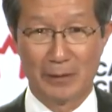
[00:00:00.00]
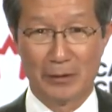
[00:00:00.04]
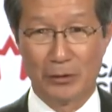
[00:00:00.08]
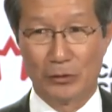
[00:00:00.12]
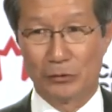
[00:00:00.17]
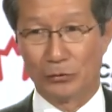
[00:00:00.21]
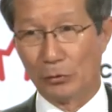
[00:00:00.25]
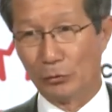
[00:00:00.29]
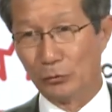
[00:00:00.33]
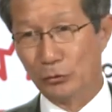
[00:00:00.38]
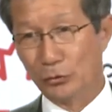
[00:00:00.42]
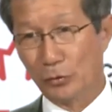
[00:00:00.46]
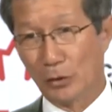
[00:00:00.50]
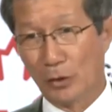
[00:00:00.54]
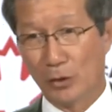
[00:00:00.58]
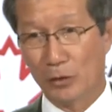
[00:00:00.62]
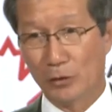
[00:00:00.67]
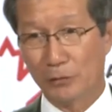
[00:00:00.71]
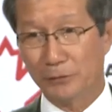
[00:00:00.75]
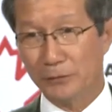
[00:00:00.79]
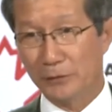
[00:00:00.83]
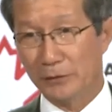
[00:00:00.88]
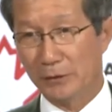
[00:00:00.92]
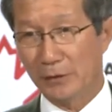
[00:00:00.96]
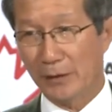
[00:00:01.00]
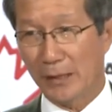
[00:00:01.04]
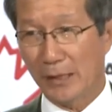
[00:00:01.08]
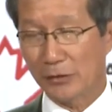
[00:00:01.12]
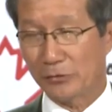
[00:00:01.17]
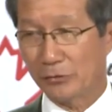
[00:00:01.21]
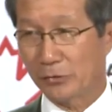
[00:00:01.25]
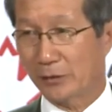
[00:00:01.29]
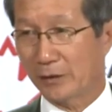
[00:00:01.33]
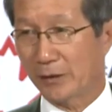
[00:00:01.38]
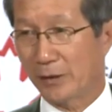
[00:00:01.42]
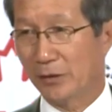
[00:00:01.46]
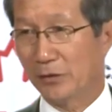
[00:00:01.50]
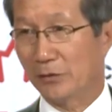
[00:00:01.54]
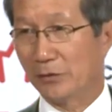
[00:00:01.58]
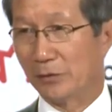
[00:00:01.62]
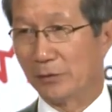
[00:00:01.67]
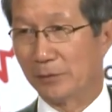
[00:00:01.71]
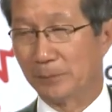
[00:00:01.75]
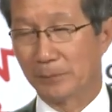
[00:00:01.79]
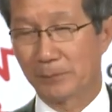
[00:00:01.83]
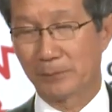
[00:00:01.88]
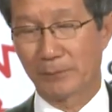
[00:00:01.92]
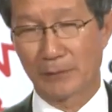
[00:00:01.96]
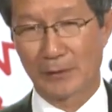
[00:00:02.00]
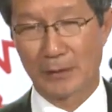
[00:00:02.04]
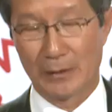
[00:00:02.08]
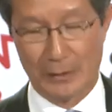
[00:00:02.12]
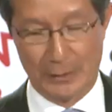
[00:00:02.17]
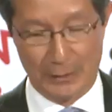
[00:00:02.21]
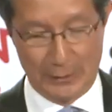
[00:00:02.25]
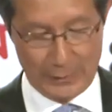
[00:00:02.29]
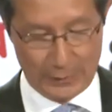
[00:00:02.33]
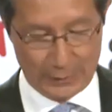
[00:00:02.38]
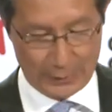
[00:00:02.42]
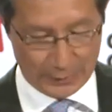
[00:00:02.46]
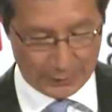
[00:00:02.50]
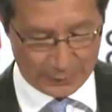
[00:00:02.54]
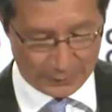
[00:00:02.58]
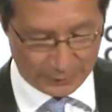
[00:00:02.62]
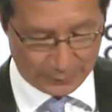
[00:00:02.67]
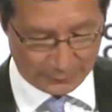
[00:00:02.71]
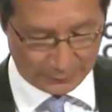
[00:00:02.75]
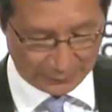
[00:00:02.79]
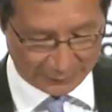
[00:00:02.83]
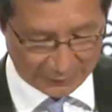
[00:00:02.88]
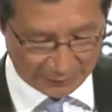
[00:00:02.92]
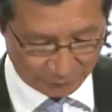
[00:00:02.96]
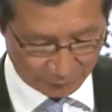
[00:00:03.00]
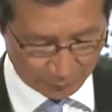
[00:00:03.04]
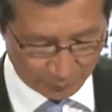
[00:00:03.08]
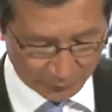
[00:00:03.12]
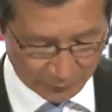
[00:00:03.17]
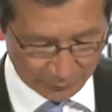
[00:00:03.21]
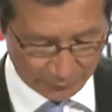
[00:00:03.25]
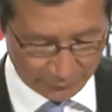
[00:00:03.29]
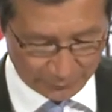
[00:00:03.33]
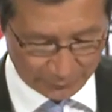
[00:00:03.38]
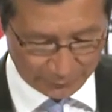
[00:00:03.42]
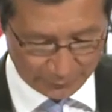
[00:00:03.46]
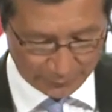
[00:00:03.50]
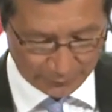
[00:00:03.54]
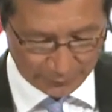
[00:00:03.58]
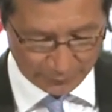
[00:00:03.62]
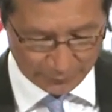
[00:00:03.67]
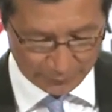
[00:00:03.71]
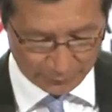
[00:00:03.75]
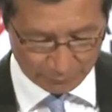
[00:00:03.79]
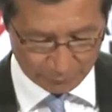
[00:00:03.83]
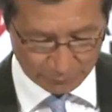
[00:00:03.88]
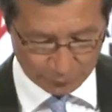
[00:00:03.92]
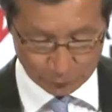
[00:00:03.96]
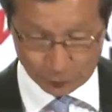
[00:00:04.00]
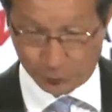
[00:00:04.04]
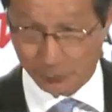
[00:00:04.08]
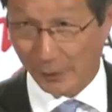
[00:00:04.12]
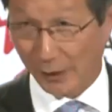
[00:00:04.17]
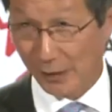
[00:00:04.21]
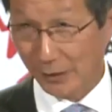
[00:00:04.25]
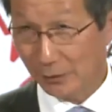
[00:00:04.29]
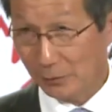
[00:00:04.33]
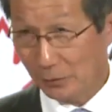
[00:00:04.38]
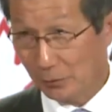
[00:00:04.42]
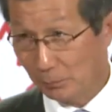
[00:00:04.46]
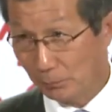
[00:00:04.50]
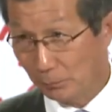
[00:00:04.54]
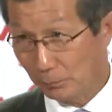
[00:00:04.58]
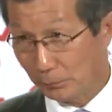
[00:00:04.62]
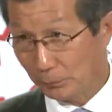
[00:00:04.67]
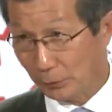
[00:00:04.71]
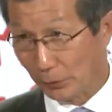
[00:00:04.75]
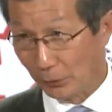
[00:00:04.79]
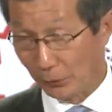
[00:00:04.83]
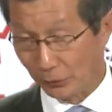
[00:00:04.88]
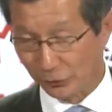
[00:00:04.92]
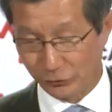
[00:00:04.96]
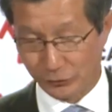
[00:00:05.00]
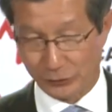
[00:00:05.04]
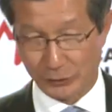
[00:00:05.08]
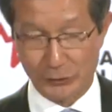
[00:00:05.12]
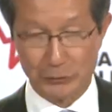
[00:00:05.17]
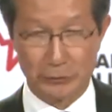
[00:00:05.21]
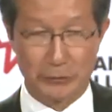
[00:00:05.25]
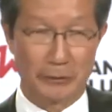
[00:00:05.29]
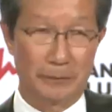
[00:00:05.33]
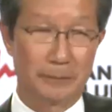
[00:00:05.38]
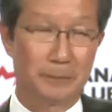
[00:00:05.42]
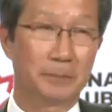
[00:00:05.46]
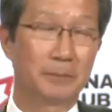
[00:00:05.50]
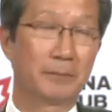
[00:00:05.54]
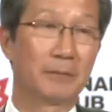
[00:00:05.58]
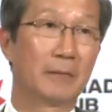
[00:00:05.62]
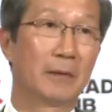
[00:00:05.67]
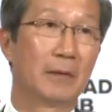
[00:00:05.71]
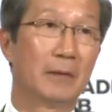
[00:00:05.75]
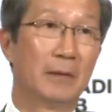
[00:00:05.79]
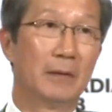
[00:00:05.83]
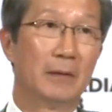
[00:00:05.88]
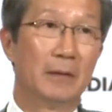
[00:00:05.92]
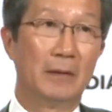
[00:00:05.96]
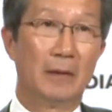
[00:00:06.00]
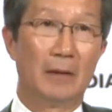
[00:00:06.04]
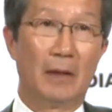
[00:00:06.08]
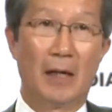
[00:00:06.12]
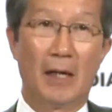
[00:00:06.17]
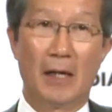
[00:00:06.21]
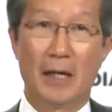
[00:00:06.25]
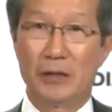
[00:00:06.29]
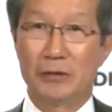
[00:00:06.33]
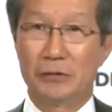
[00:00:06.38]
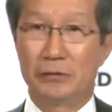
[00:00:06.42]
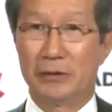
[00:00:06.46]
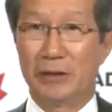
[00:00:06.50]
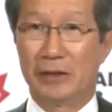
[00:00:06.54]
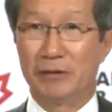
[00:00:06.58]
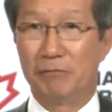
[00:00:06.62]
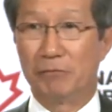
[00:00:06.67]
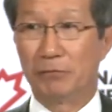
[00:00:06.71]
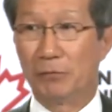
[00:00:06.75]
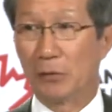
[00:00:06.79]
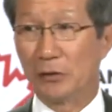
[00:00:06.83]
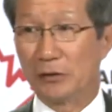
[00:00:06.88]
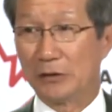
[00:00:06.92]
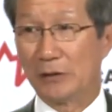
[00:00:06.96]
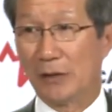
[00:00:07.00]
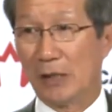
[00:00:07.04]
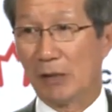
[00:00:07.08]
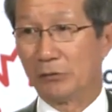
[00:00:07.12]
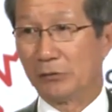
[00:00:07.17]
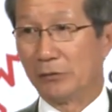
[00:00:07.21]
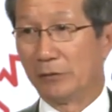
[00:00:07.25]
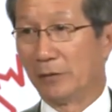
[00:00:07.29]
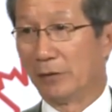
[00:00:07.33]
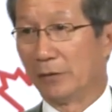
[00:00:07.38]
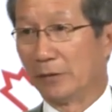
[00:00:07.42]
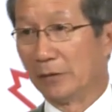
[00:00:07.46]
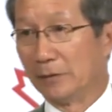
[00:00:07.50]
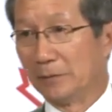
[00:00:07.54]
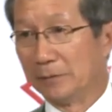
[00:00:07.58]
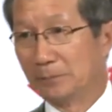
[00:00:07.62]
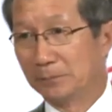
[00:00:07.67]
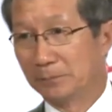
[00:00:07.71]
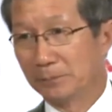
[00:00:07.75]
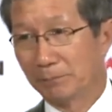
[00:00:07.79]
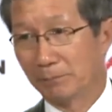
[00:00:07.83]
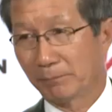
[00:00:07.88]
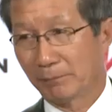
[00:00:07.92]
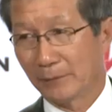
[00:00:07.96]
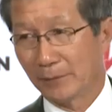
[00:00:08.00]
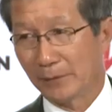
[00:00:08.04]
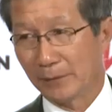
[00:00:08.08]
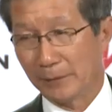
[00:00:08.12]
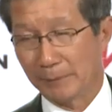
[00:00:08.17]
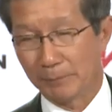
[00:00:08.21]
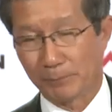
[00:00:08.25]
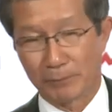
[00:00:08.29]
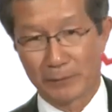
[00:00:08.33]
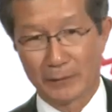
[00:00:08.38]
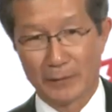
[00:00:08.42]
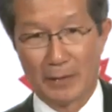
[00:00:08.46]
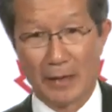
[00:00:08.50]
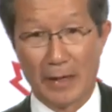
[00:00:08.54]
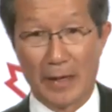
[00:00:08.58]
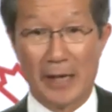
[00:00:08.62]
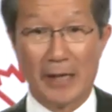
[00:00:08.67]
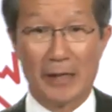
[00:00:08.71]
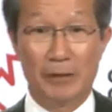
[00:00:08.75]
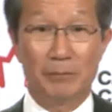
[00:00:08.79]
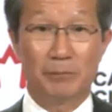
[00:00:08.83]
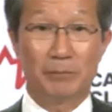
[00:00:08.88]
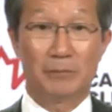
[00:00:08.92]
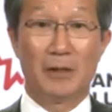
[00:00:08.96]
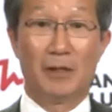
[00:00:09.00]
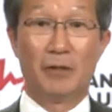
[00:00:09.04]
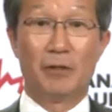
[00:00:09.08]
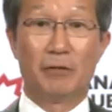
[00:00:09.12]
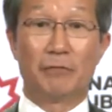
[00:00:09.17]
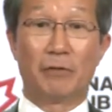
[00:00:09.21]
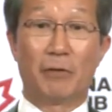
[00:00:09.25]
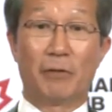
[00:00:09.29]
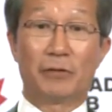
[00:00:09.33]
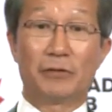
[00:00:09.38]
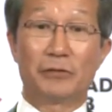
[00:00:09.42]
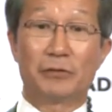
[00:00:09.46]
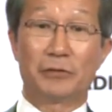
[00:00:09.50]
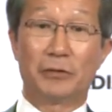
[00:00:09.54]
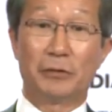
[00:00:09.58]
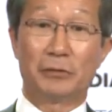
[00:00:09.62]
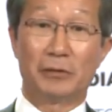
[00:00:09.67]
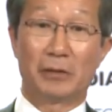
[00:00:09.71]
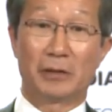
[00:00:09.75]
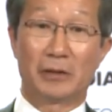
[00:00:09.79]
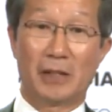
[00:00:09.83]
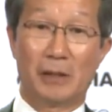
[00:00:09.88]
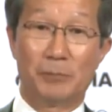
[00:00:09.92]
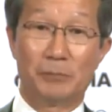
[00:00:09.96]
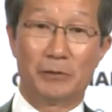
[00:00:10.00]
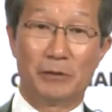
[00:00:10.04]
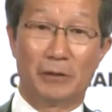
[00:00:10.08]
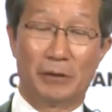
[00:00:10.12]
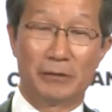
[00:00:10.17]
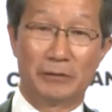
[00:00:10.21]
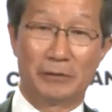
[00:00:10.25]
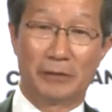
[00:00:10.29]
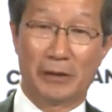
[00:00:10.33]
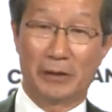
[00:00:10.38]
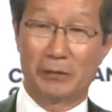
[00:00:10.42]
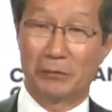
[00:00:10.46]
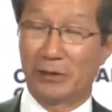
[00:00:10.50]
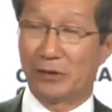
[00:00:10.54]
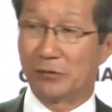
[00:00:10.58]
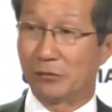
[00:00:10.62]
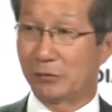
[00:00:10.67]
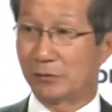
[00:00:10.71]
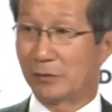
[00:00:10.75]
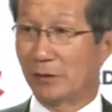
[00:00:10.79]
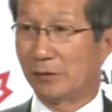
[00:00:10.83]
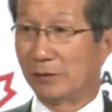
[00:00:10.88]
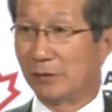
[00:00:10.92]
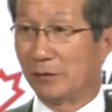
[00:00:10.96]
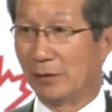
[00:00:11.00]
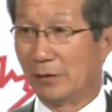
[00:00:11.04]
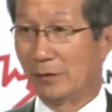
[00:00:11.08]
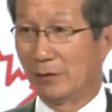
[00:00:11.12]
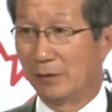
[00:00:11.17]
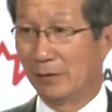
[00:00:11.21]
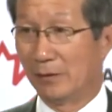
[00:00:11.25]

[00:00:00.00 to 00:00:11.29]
So 12-year education, the government will spend per student $140,000. Okay. And foreign students come to Ontario and study.